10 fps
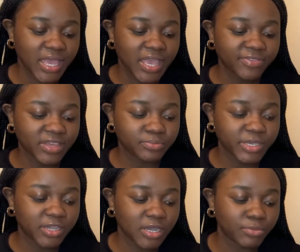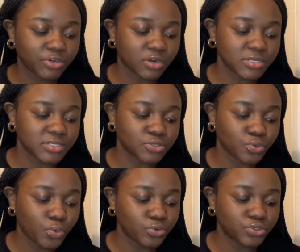and that may come across as
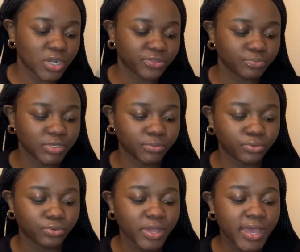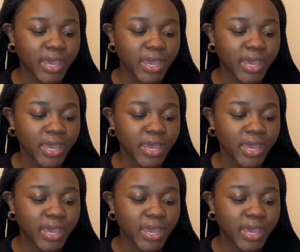cold to other people.